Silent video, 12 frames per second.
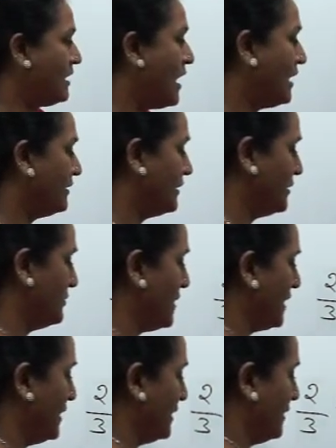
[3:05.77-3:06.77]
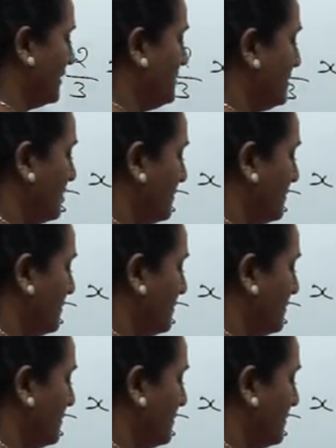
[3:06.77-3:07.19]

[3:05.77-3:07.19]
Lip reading: And the remaining is